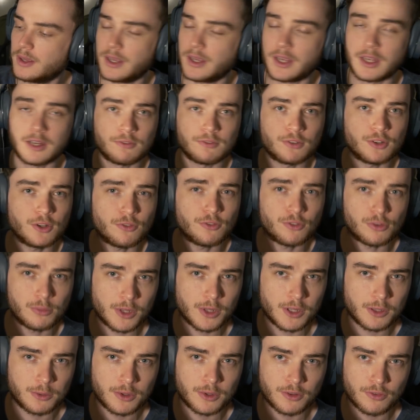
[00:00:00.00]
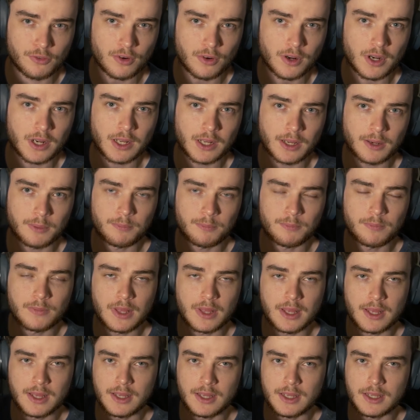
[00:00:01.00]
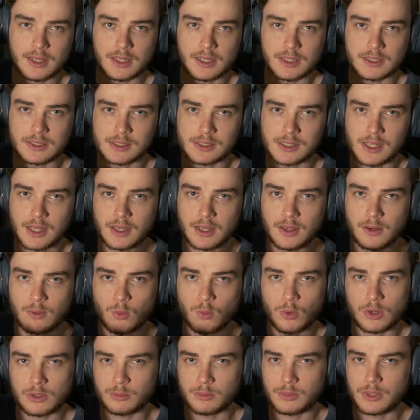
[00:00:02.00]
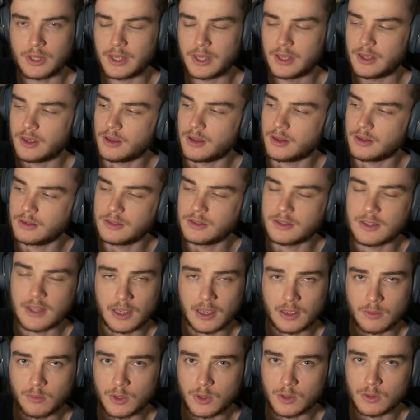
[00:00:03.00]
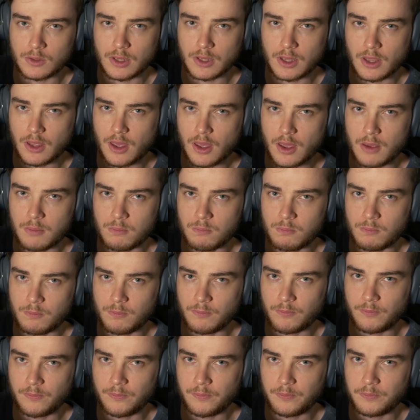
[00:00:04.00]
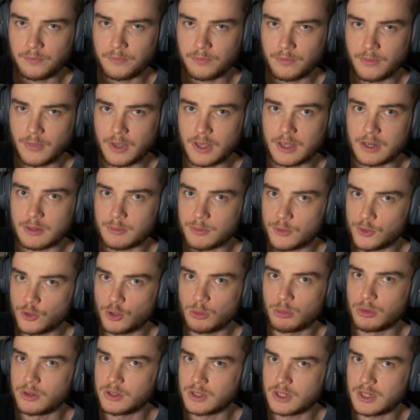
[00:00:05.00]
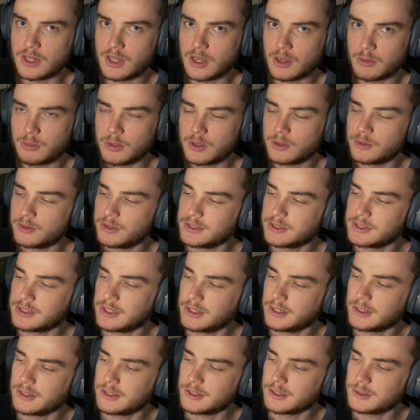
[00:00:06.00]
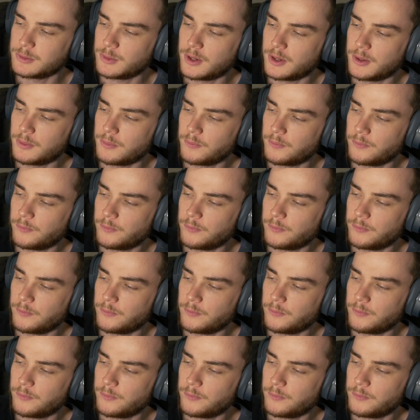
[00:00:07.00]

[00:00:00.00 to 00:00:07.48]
And if you're not familiar with Friday, it's a 1-player deck building game, and I'm super into deck builders lately as well.